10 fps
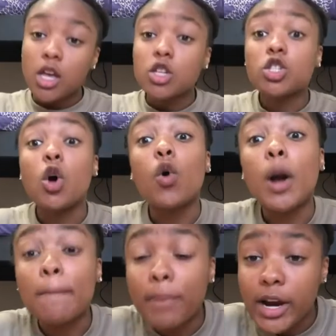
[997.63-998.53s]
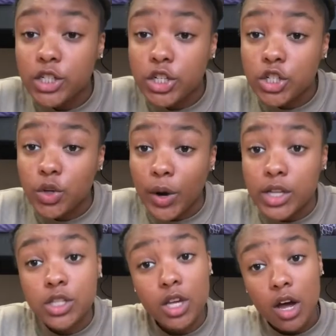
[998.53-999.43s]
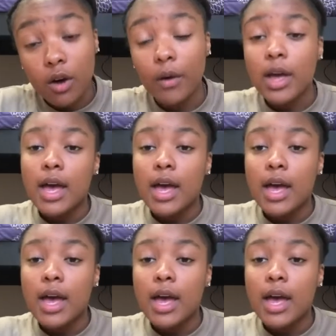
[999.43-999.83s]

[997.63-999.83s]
So compression shorts. So